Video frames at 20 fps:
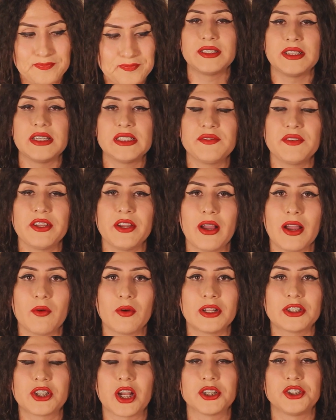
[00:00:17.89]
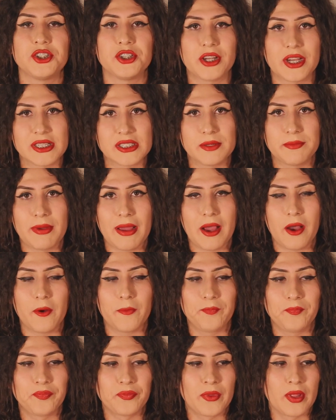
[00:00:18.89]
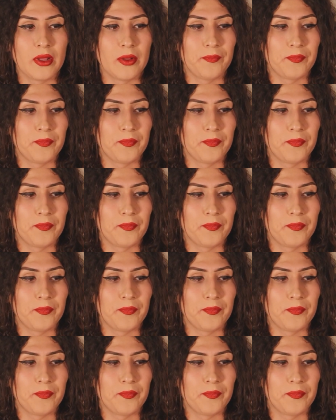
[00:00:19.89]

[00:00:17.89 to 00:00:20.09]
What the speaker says: In today's video, I want to talk to you guys about